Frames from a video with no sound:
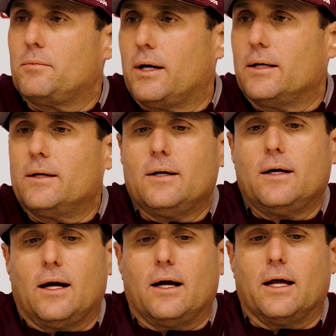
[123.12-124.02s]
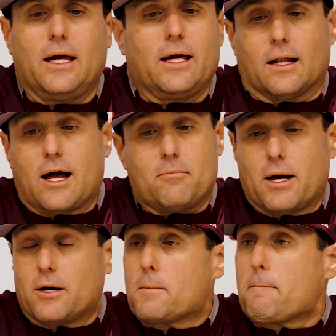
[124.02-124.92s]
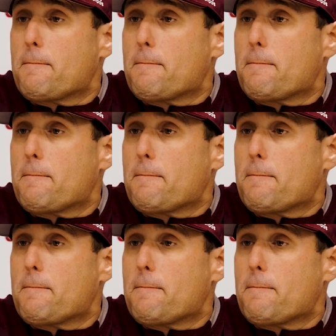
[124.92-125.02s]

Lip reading: but and he can get a lot better.